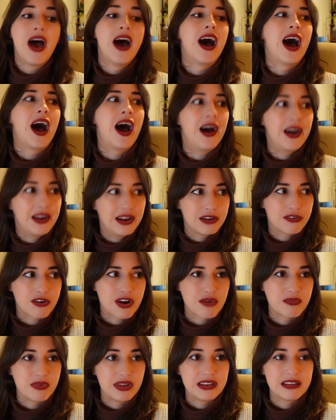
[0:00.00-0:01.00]
Highly
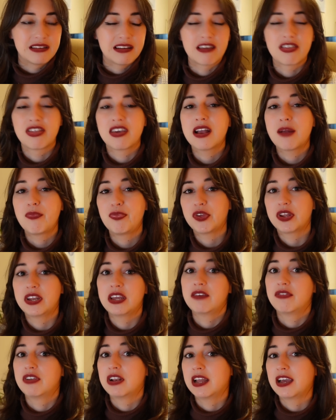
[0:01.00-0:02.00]
recommended. I think I'm gonna
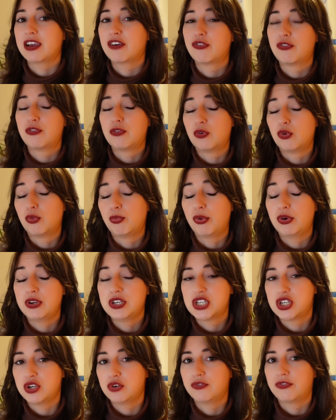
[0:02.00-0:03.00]
give it like four
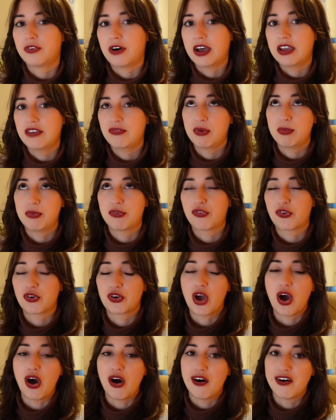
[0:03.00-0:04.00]
point two five, maybe four
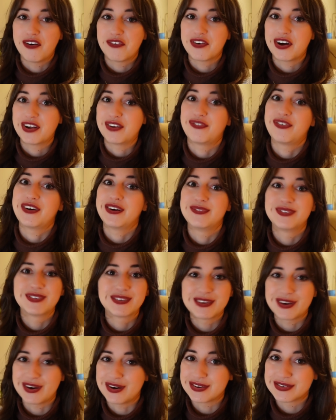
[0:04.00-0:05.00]
and a half out of five
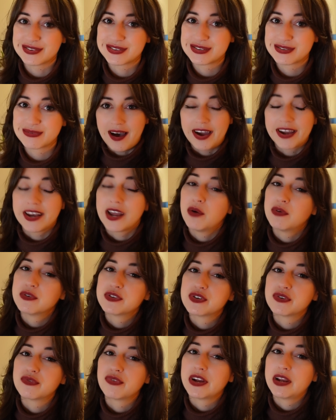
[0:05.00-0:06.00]
stars. I now
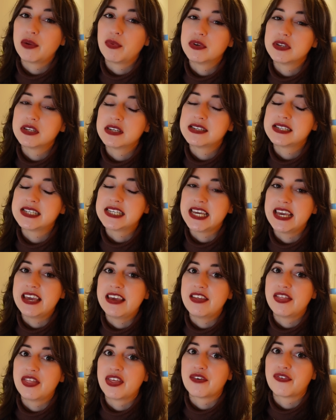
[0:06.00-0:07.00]
also really want to
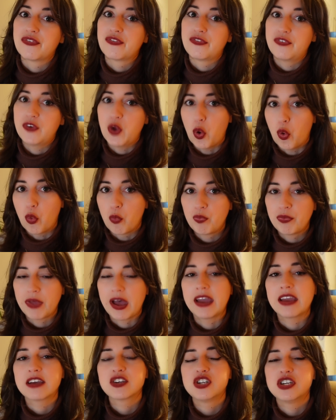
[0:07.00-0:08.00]
see the film.
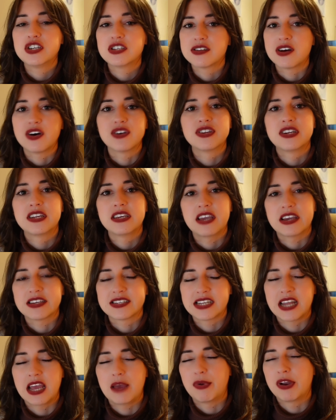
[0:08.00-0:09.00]
I actually started it
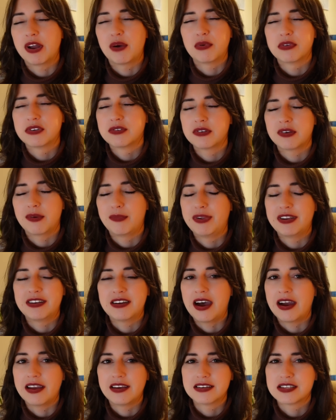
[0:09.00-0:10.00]
yesterday, but I was a bit
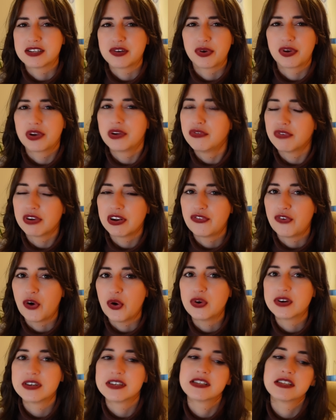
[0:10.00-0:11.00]
tired, so I couldn't really
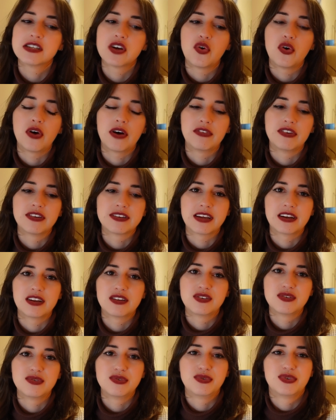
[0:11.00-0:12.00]
focus, so I've
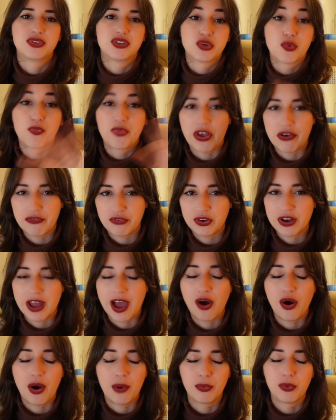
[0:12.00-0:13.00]
decided to stop that for
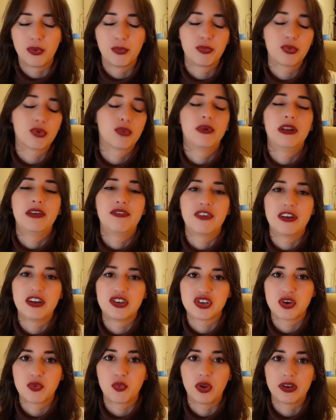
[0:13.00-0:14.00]
now. I will probably
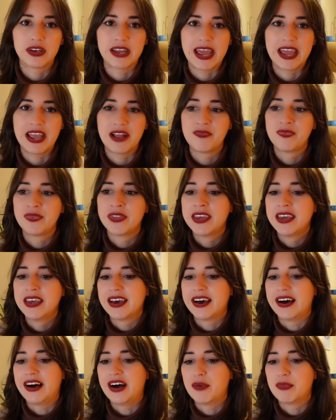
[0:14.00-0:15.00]
finish it one day,
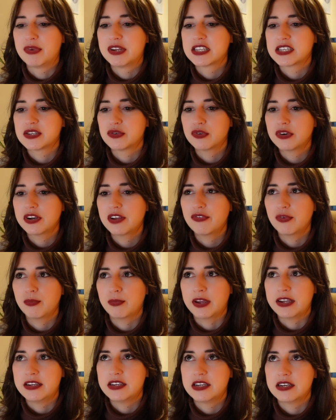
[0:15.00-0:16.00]
um, but it's already from
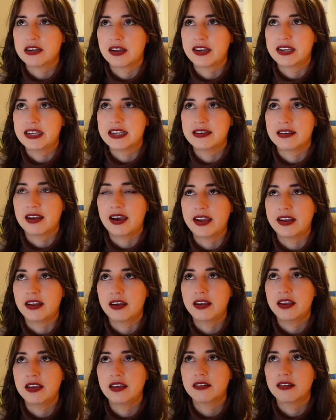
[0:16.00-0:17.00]
nineteen ninety-nine.
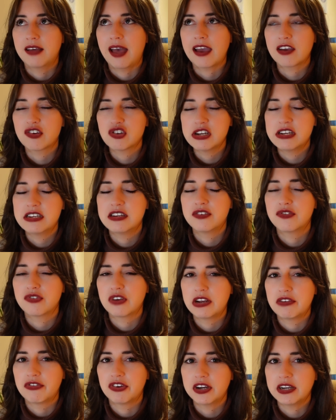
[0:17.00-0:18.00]
I actually didn't
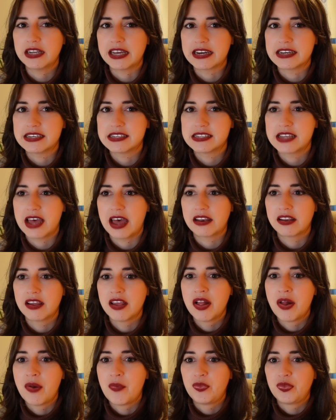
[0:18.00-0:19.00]
really realize that
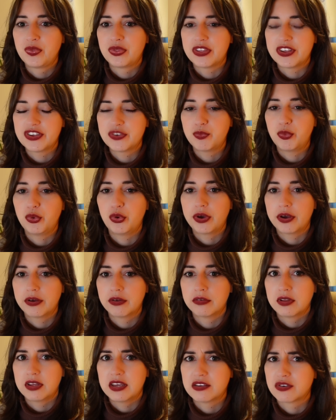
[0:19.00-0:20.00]
this book
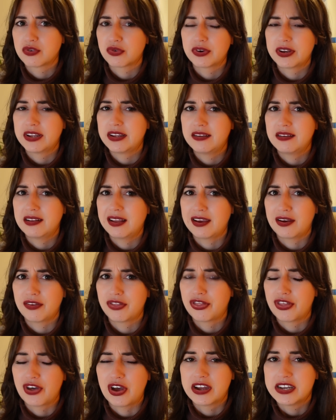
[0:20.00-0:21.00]
is already like
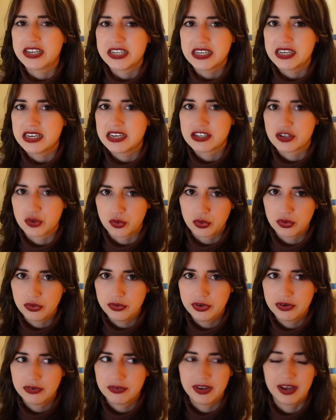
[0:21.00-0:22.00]
thirty years
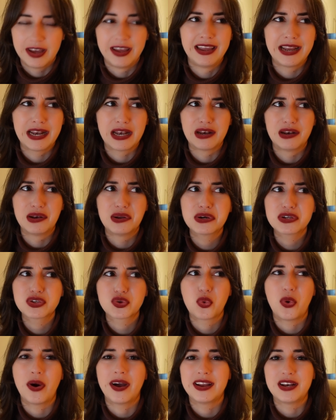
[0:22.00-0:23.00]
old. It looked
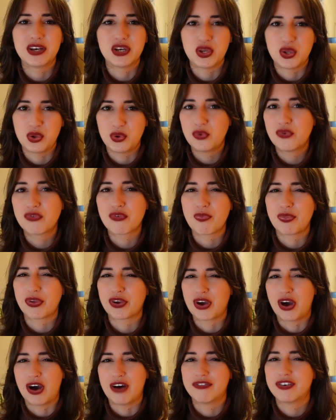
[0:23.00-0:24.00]
quite new from the
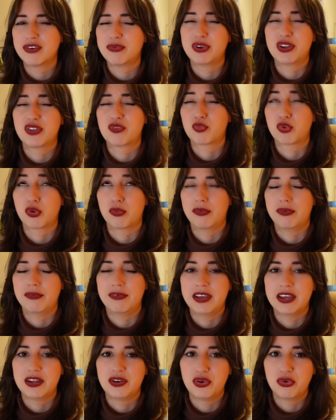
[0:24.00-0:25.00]
cover, but it's
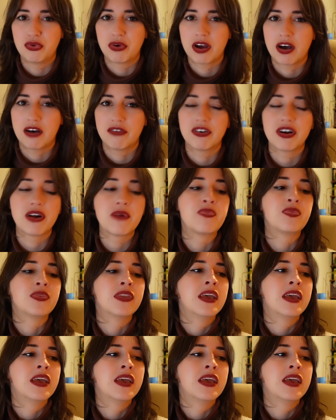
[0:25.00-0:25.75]
probably a newer cover.